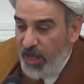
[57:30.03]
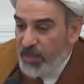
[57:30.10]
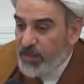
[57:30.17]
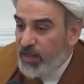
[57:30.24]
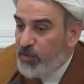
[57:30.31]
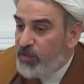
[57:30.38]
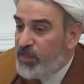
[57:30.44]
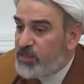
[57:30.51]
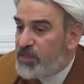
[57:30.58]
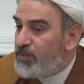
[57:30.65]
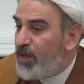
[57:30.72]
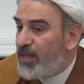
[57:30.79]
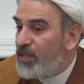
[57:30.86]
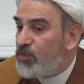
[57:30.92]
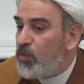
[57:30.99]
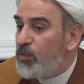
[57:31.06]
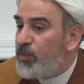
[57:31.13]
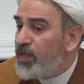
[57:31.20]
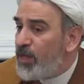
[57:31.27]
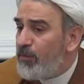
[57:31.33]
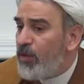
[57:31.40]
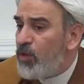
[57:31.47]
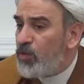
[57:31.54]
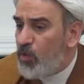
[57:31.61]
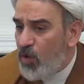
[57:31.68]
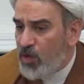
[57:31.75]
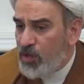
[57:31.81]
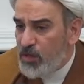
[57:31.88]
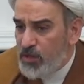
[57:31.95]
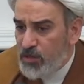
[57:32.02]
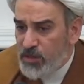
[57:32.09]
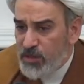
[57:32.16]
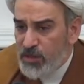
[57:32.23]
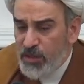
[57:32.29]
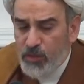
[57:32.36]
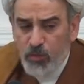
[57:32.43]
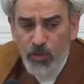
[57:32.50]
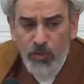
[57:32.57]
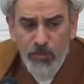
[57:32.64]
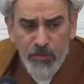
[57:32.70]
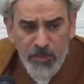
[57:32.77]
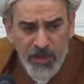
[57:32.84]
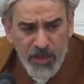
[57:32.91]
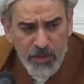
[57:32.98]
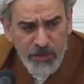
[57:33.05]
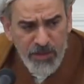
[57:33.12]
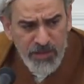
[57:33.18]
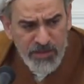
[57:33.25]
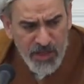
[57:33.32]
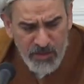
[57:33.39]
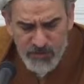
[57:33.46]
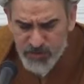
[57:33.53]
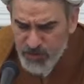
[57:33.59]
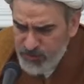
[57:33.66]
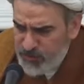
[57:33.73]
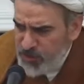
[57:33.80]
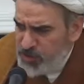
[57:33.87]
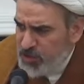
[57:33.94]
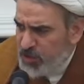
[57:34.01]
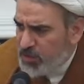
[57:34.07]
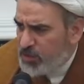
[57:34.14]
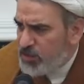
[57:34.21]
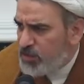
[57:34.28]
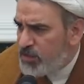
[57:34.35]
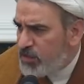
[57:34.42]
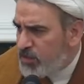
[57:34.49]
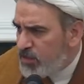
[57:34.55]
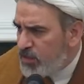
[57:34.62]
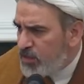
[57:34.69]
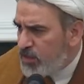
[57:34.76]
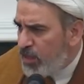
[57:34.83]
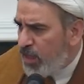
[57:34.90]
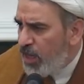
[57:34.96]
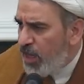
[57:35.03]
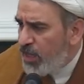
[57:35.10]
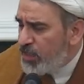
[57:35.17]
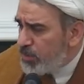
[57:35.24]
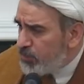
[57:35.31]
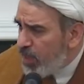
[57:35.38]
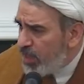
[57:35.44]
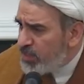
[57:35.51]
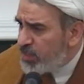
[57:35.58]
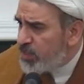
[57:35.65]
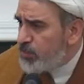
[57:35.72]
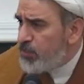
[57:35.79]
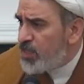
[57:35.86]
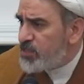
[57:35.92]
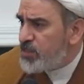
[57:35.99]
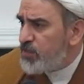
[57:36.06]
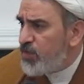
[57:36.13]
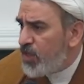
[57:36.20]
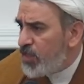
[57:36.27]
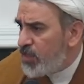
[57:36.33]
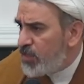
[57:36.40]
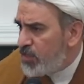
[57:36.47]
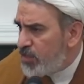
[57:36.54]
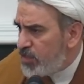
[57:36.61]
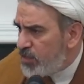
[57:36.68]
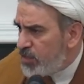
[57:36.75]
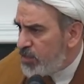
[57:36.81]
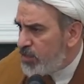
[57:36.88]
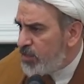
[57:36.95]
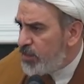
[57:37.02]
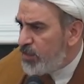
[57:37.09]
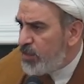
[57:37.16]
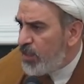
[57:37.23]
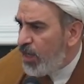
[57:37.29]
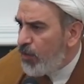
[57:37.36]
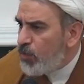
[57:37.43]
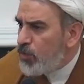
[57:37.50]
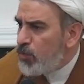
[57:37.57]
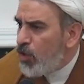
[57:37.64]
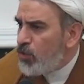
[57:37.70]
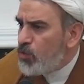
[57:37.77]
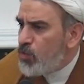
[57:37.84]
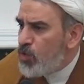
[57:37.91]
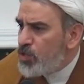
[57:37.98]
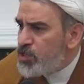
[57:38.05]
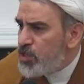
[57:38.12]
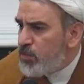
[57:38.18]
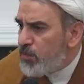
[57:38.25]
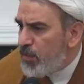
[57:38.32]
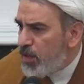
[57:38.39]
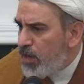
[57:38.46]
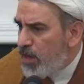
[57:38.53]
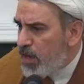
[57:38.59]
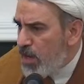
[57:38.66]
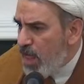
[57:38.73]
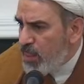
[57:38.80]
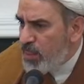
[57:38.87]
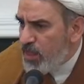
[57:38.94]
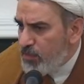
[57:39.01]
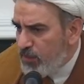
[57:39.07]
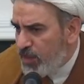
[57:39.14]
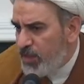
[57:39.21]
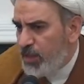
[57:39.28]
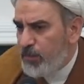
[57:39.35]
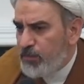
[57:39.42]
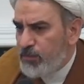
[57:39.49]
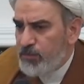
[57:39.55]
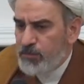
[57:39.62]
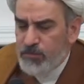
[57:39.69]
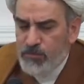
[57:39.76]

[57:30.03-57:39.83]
And then this ibadat will bring about what? It will make me self-sufficient. An ibadat ma siwa. I will not worship nothing but Him.